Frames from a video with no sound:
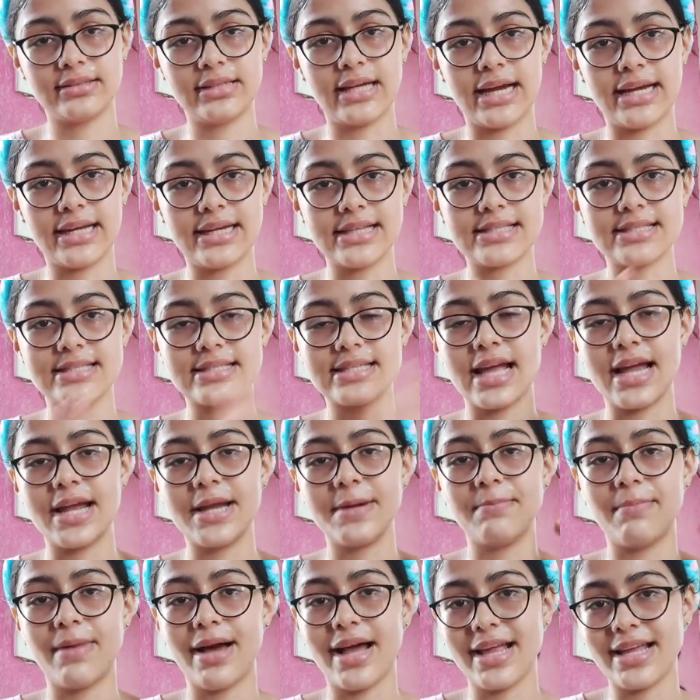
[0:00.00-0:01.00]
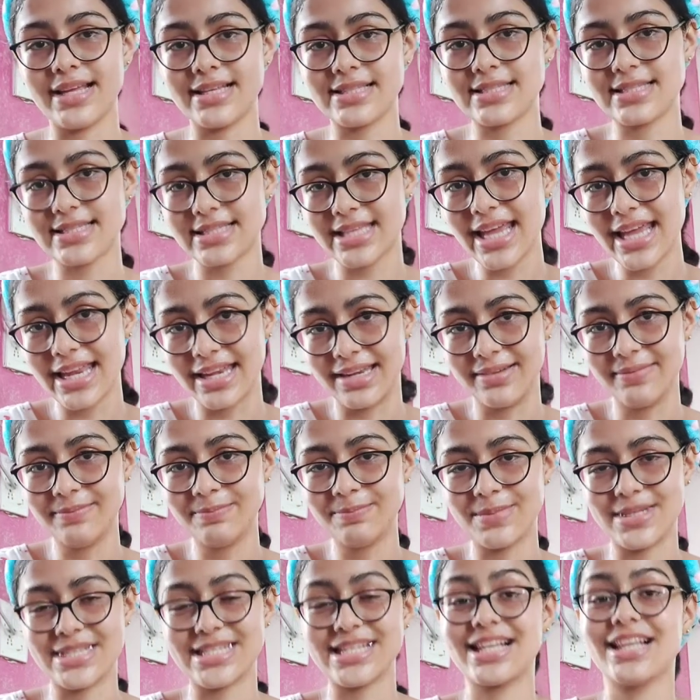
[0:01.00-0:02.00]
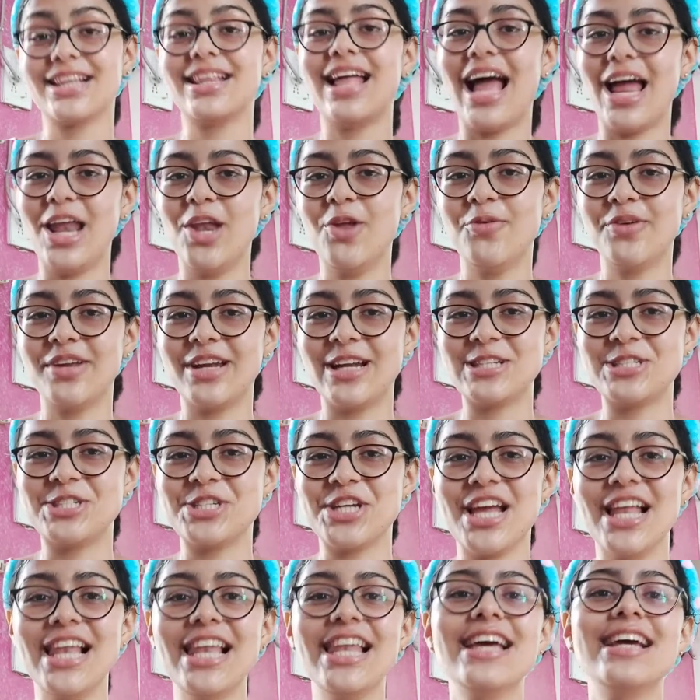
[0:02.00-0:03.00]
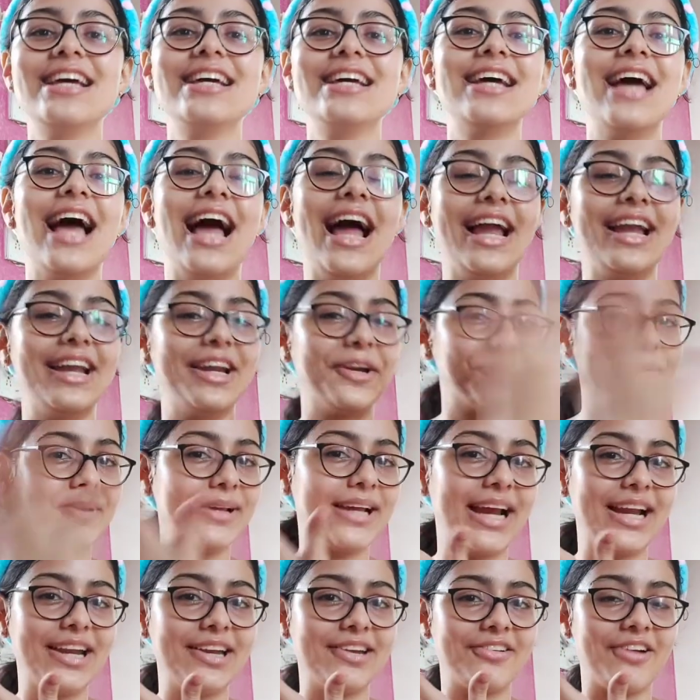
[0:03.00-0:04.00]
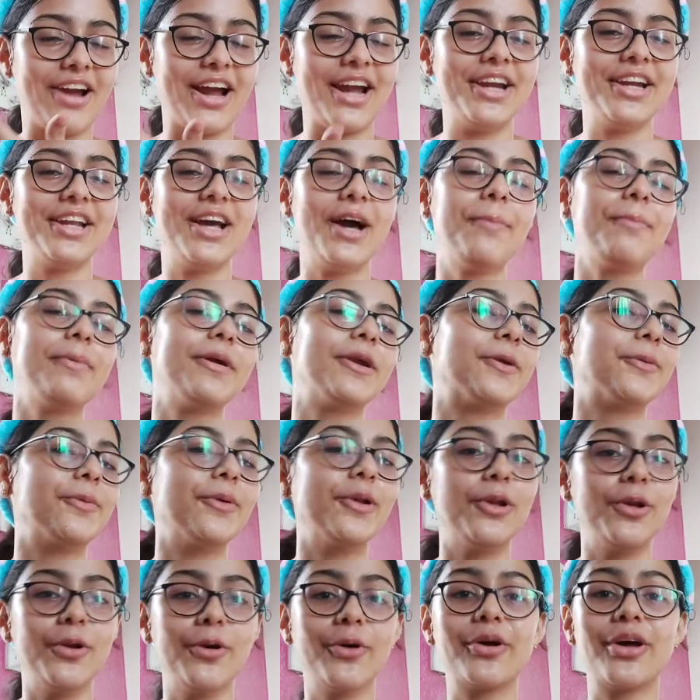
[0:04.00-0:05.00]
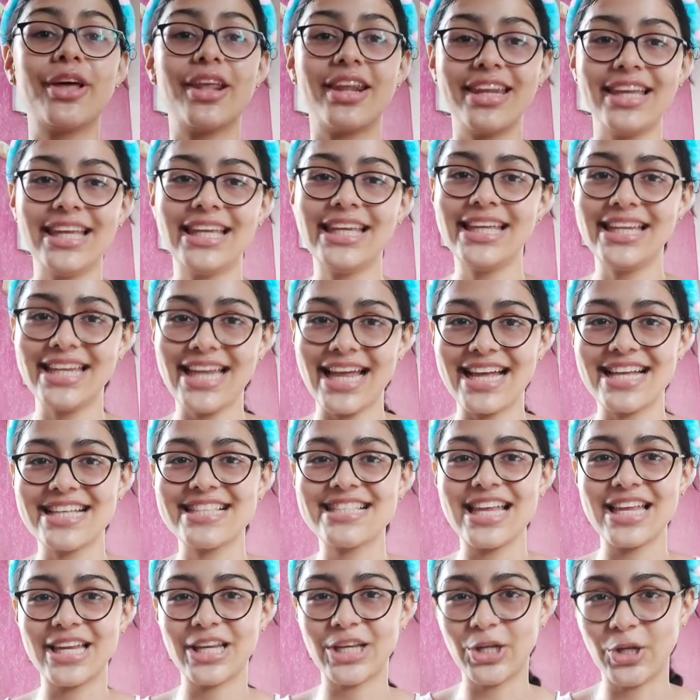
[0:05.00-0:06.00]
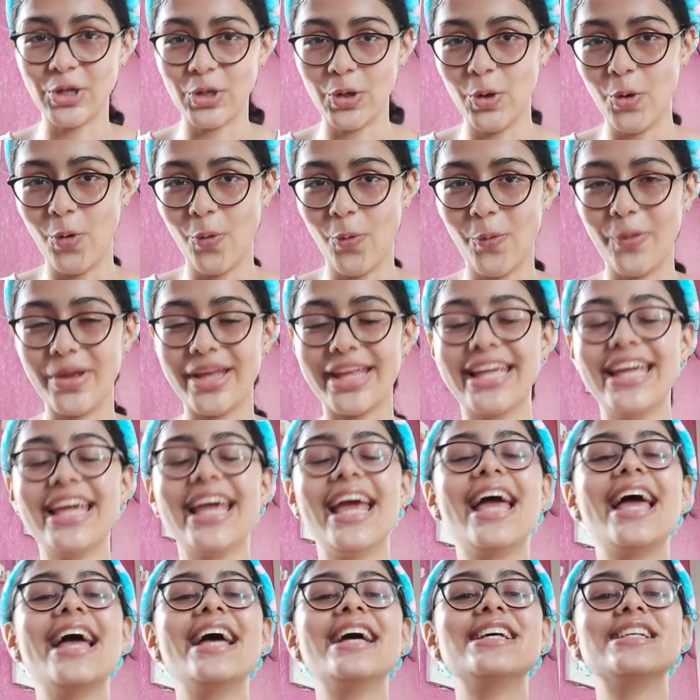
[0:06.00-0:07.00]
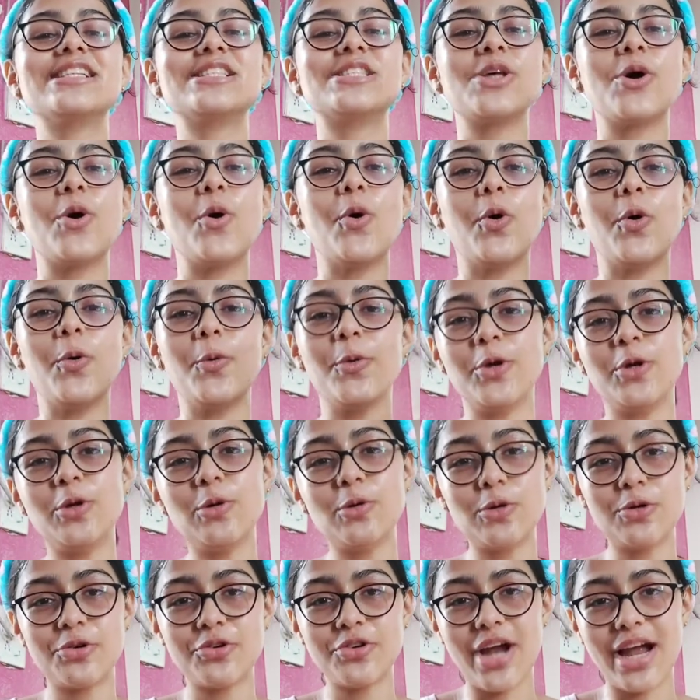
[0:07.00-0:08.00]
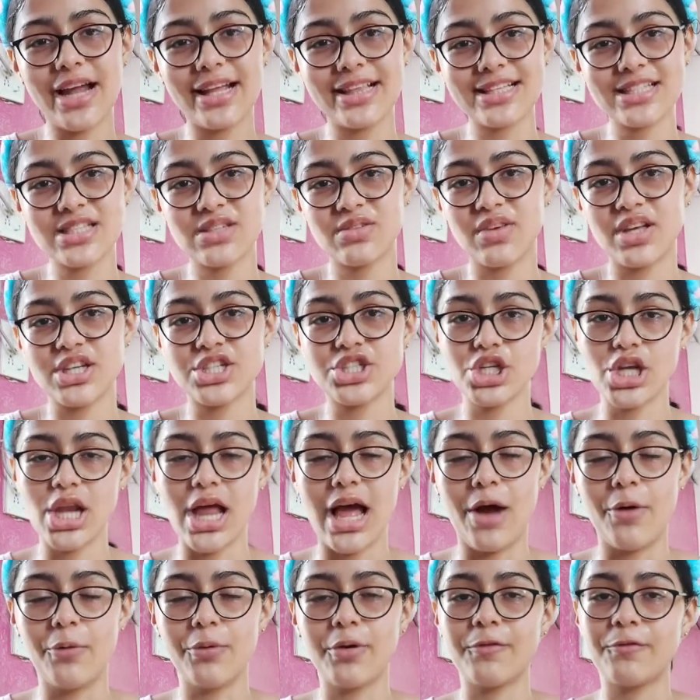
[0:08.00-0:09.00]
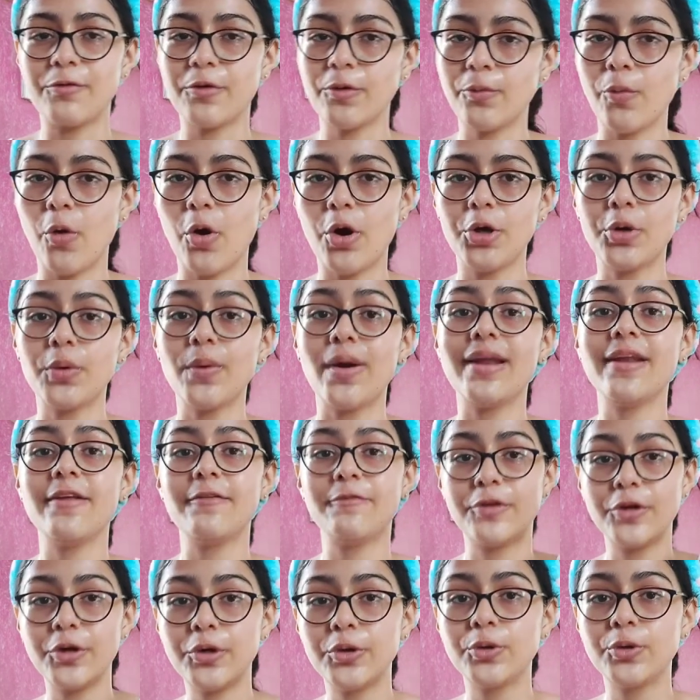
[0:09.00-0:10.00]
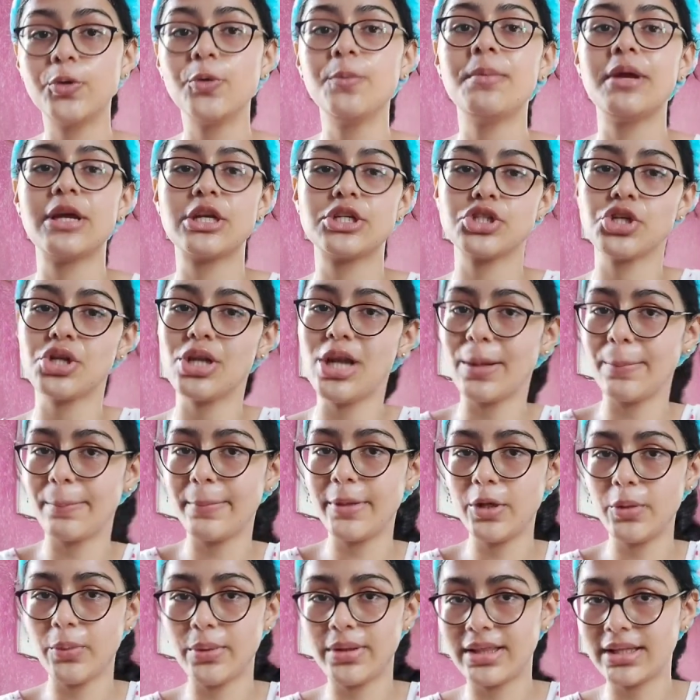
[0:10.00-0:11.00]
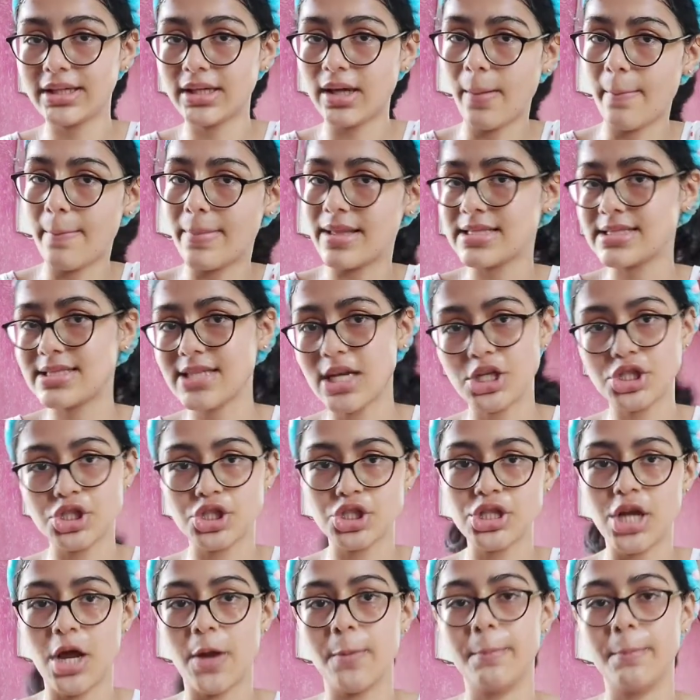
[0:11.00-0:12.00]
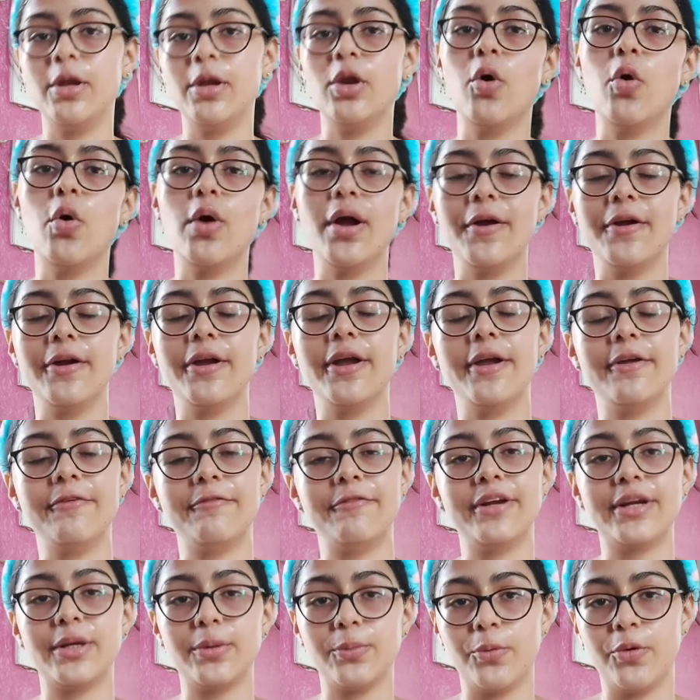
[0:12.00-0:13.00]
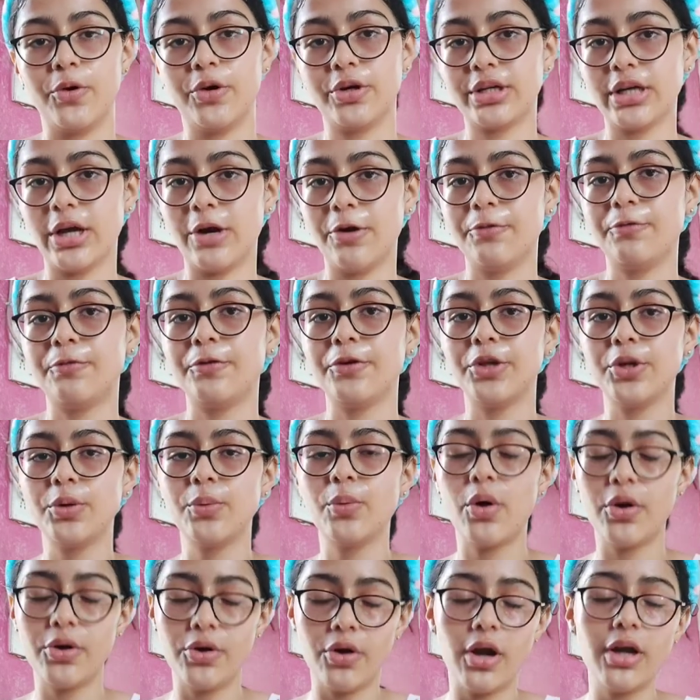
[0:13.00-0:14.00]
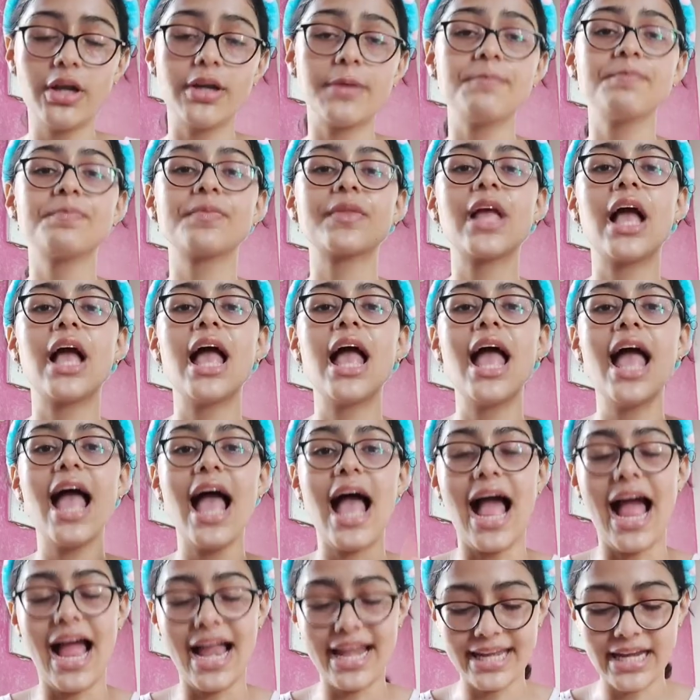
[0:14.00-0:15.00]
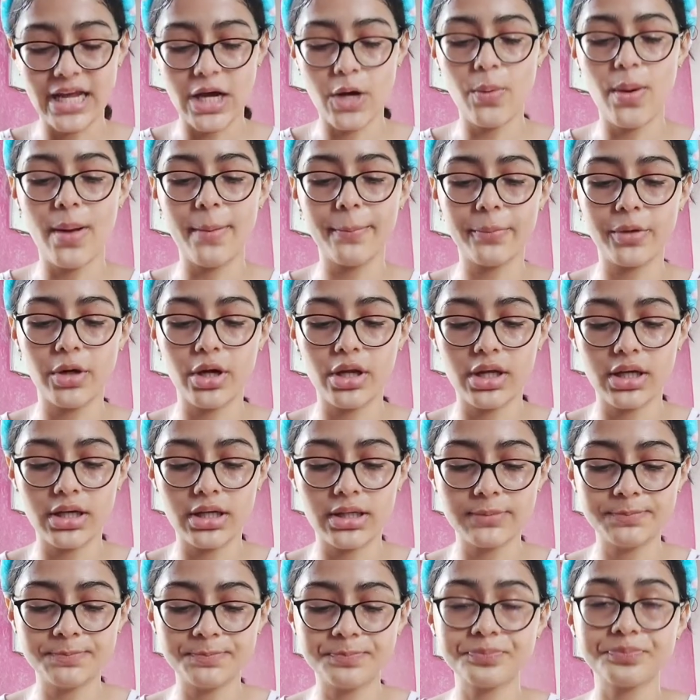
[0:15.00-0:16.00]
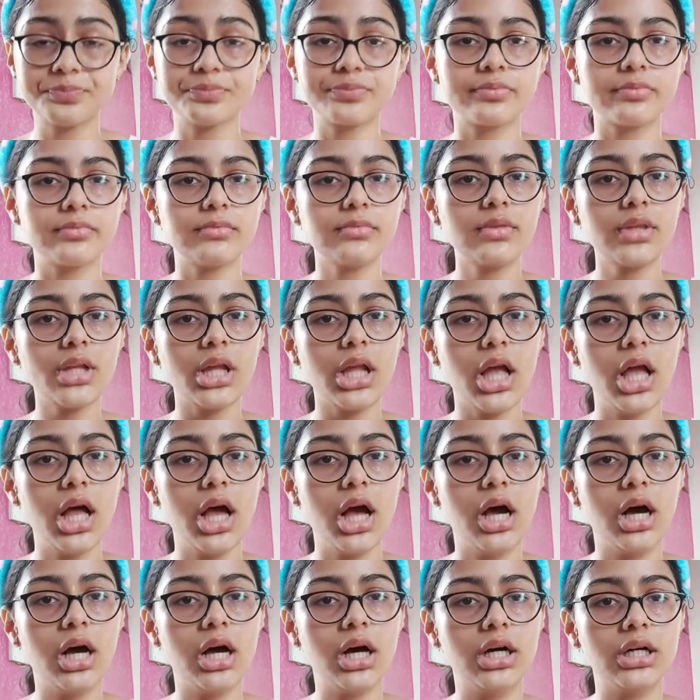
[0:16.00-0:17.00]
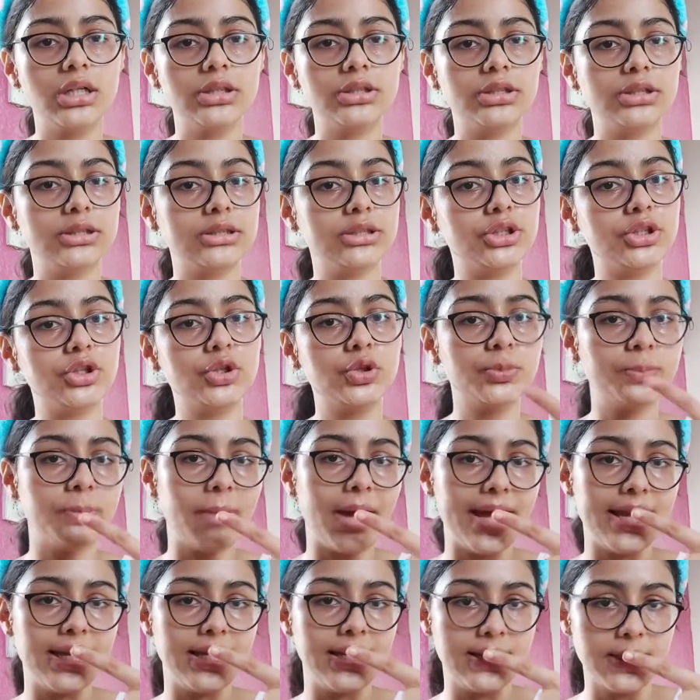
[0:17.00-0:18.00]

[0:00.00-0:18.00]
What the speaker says: get inside my skin, basically the aloe vera gel, and it will get dried up, it will look really nice and glowy. So do try this facial out if you want to, and if you do, make sure let me know in the comment section below if it worked out for you or not. And now I'm gonna do my